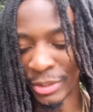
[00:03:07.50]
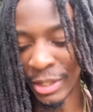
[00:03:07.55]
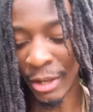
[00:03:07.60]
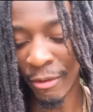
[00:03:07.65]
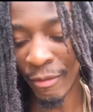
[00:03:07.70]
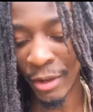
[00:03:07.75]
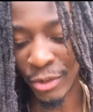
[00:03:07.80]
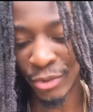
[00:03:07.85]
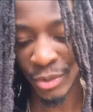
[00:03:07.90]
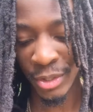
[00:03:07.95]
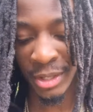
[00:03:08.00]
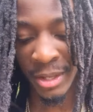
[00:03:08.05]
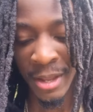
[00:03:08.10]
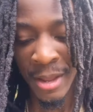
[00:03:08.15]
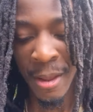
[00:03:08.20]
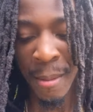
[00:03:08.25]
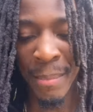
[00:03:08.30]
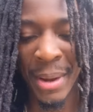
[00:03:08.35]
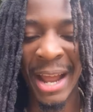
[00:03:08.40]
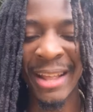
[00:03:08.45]
what I'm saying, eventually.
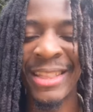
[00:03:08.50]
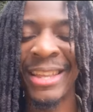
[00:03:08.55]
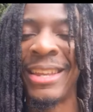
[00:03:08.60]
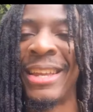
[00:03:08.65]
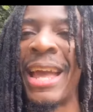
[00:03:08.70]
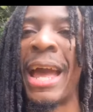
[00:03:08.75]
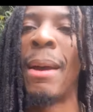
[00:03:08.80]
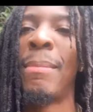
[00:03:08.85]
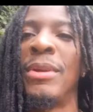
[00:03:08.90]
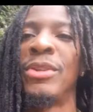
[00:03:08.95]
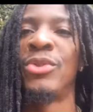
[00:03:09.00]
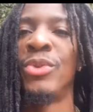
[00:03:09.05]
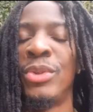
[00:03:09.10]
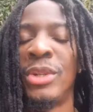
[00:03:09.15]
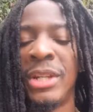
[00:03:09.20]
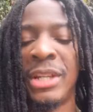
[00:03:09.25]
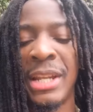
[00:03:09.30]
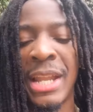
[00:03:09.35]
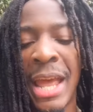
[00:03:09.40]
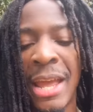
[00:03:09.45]
But I think it happens
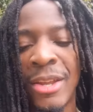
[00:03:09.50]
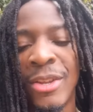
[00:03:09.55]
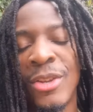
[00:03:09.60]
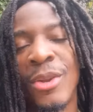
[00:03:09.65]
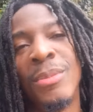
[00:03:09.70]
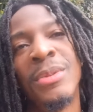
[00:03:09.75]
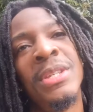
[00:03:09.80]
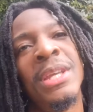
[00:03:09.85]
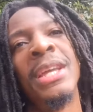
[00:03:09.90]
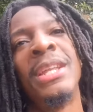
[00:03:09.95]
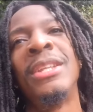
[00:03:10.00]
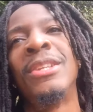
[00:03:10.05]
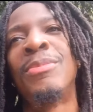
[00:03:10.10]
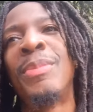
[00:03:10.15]
sooner than that, you know what I'm saying?